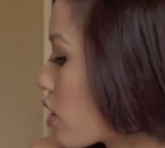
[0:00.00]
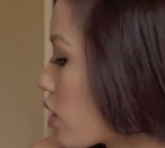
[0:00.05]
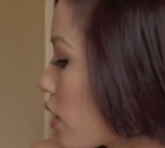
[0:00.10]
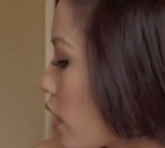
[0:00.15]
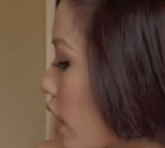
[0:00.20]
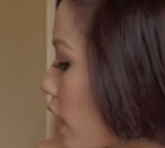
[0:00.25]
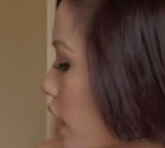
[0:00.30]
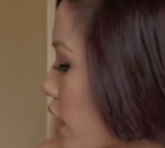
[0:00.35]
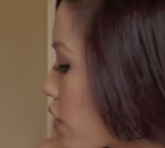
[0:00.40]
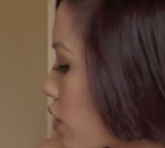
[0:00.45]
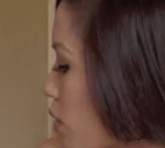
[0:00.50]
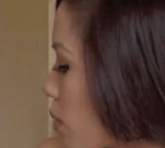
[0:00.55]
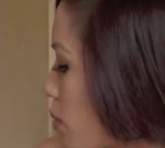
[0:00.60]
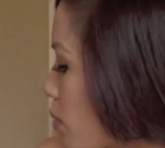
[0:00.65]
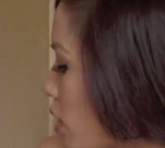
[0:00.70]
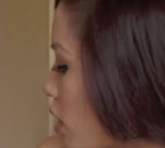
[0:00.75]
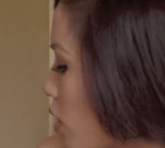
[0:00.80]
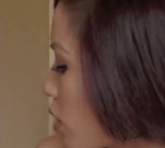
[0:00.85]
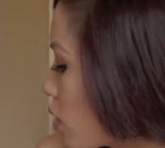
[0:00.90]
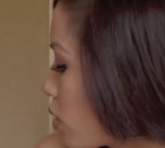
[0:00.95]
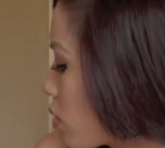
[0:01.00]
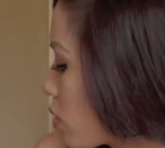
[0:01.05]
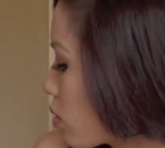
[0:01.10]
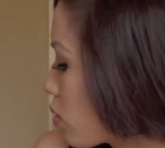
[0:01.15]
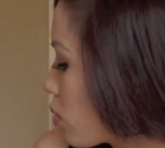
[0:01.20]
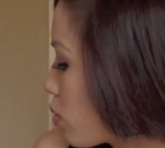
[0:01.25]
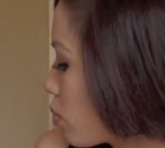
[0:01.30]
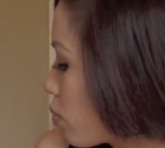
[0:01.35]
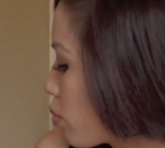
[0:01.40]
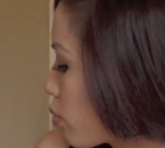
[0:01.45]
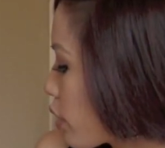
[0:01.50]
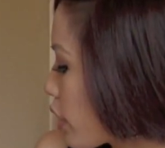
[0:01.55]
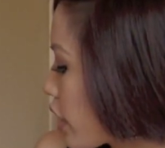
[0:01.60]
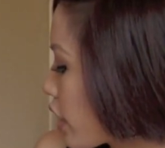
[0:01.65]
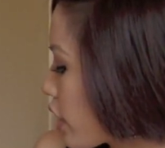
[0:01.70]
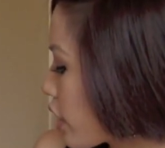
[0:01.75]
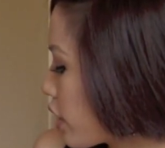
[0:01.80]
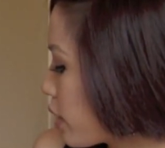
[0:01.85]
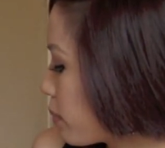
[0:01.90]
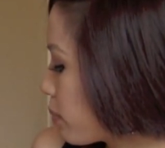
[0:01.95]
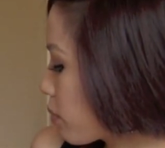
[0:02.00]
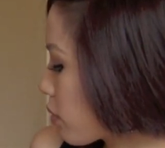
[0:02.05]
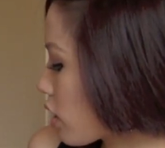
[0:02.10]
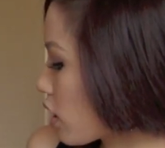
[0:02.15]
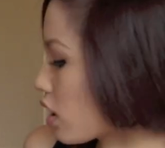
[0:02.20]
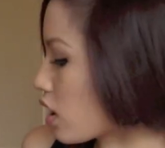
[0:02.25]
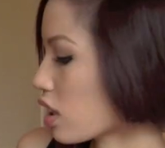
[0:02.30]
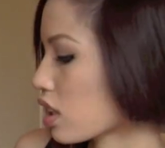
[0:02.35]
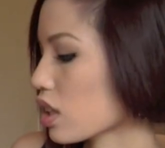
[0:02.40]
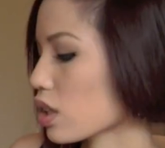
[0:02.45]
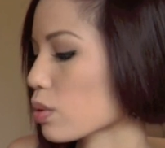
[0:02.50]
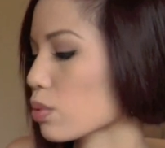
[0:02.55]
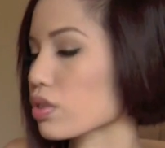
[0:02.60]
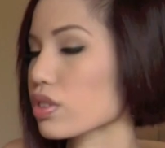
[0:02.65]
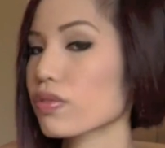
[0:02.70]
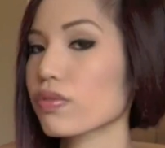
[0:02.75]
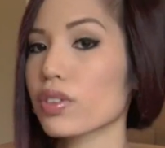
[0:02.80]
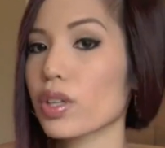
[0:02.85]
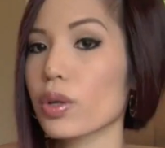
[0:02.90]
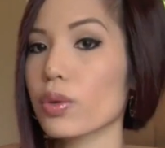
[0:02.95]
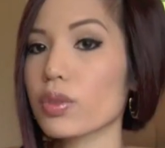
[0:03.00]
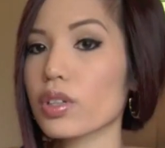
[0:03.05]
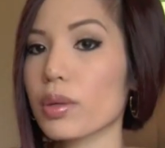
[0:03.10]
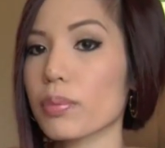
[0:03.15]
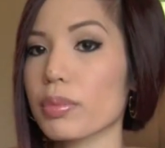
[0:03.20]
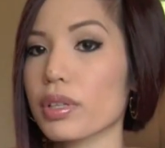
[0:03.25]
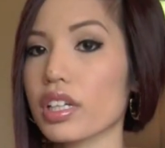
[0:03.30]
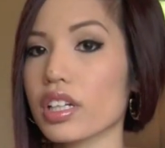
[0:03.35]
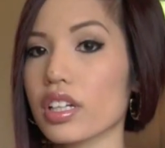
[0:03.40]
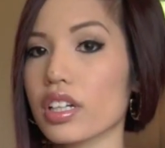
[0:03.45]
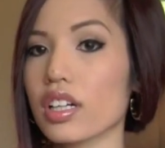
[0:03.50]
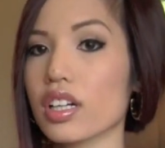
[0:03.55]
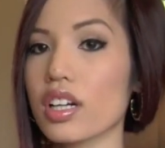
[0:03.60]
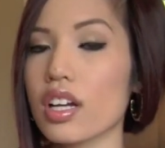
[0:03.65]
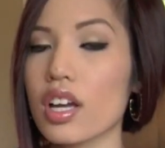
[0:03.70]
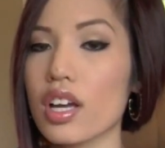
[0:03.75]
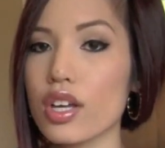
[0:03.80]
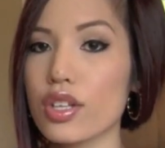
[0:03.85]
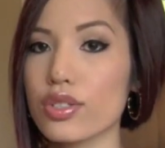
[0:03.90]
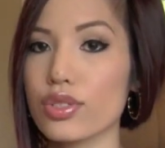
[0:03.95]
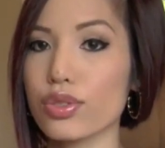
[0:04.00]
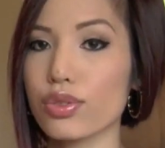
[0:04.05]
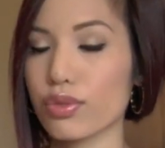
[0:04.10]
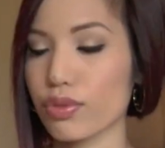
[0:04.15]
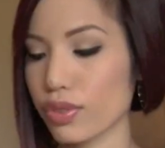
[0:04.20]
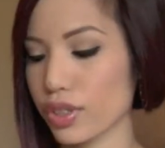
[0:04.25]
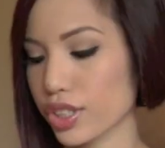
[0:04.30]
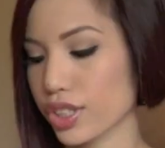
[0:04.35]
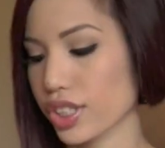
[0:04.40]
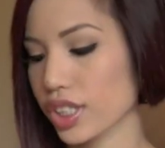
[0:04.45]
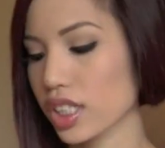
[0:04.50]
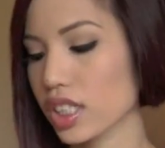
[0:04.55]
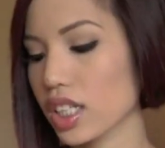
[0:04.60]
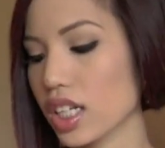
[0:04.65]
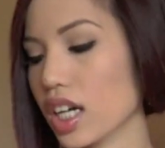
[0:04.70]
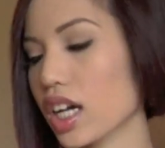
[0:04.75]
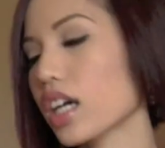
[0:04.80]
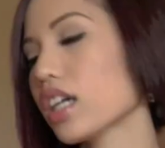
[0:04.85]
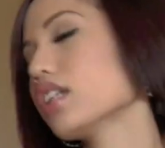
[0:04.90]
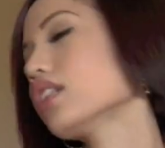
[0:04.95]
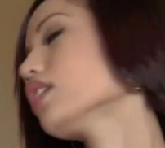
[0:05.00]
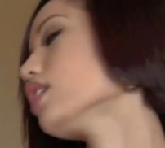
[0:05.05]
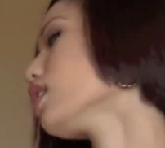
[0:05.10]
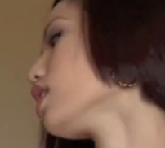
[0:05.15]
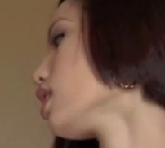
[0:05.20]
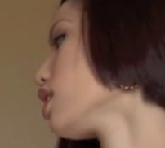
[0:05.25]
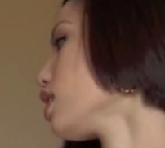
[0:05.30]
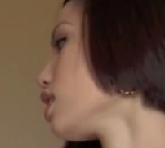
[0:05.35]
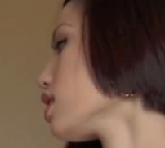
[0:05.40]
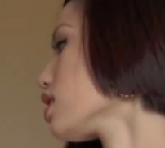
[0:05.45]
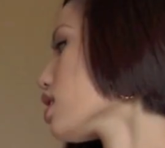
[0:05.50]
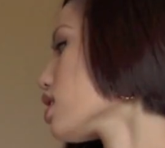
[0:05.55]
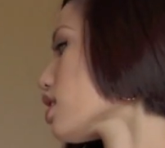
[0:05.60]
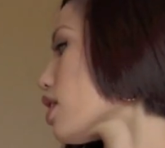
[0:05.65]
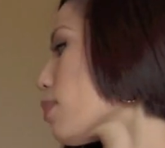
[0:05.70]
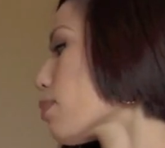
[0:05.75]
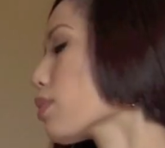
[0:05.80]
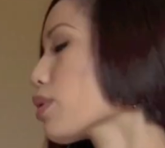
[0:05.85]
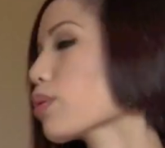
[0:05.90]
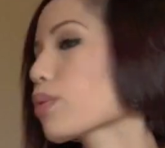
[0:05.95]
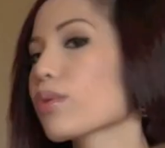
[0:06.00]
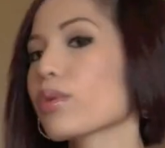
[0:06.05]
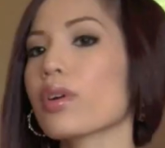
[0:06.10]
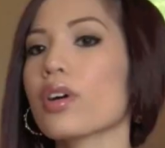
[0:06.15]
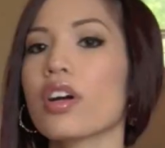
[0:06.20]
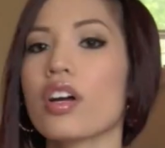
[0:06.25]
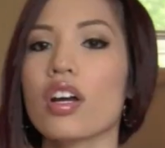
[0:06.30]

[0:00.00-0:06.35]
So yeah, he's from a breeder and then he was flown up here to Virginia in December